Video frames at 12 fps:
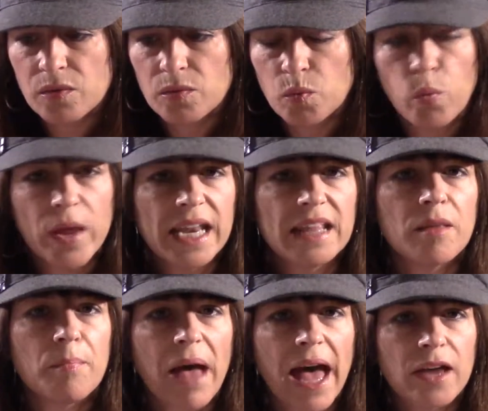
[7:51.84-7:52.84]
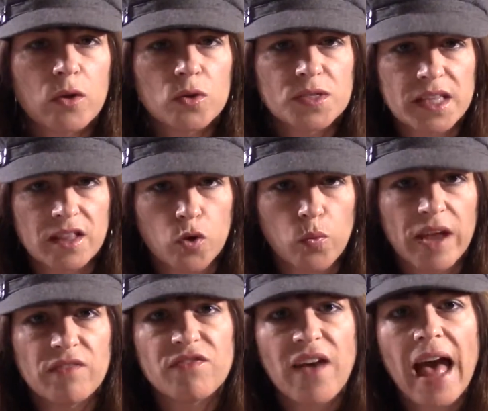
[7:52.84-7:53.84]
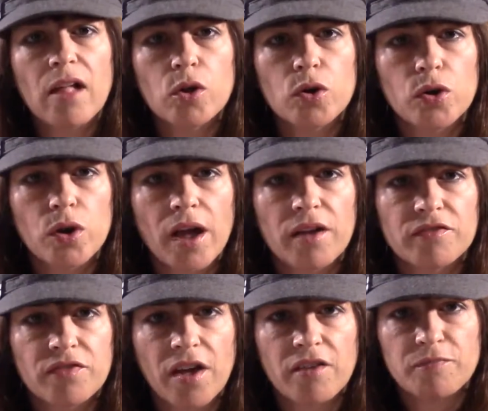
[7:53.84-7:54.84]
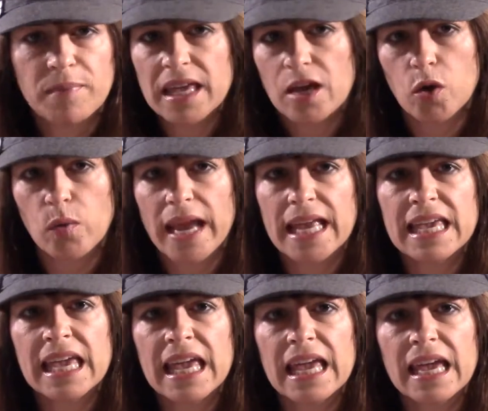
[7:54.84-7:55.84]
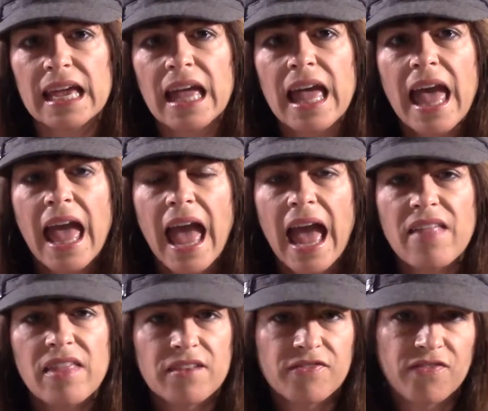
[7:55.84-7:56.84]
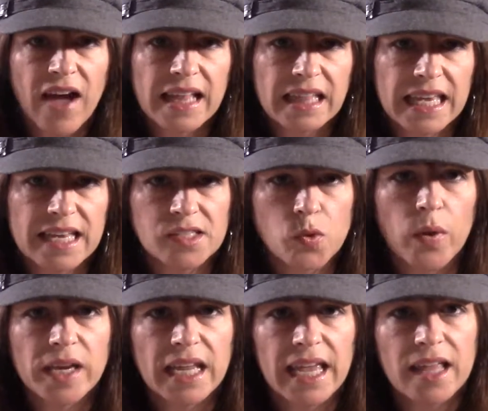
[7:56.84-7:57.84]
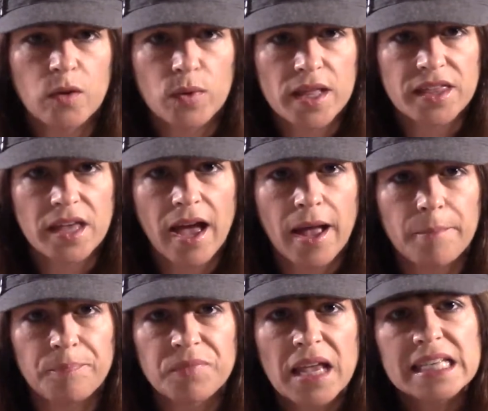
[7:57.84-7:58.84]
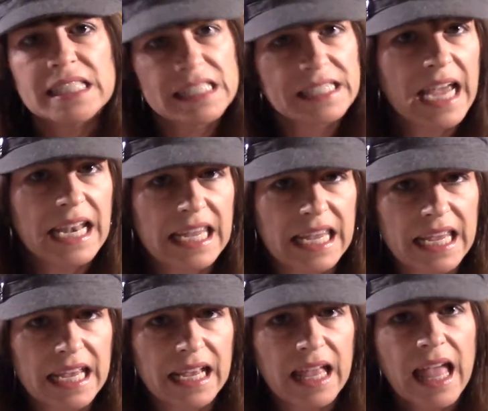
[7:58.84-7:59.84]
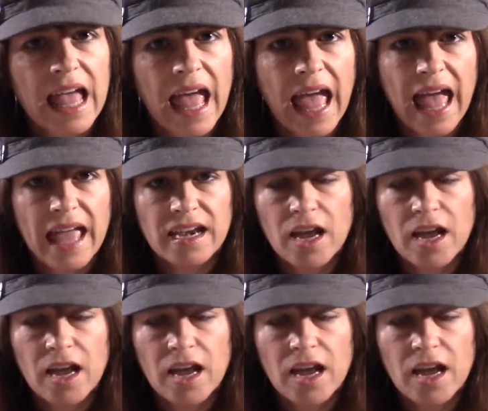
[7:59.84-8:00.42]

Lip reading: winning the battles and the great valor of being a great king. And then finally he's going to end with studying and